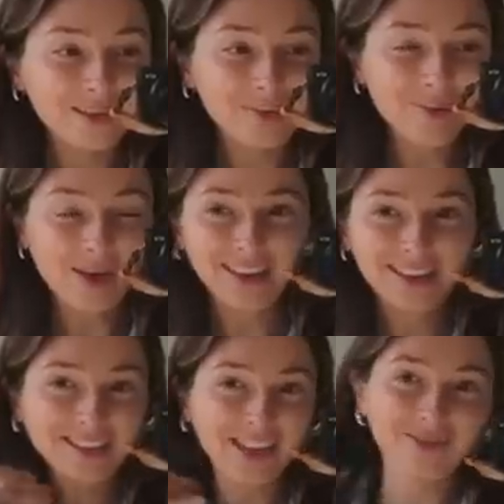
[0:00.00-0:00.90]
is my
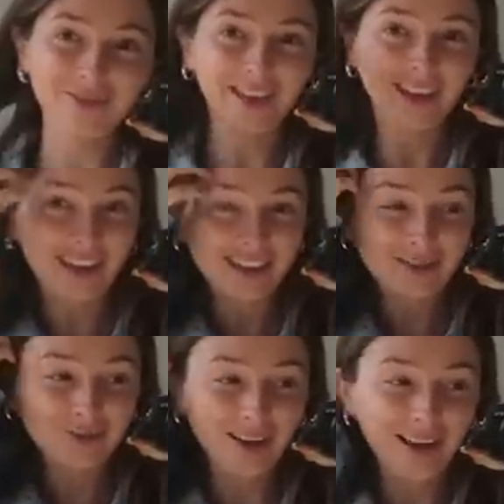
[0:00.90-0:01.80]
packing day fit. It's
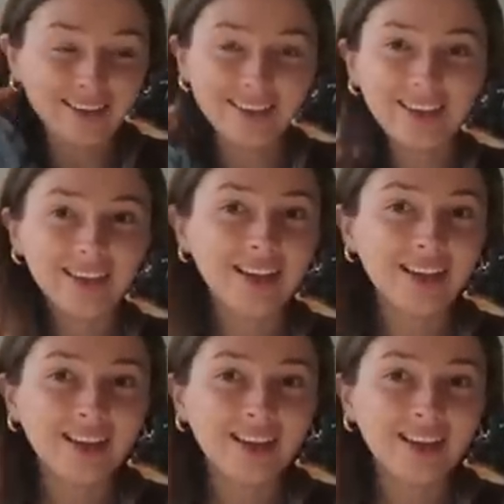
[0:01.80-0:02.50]
finally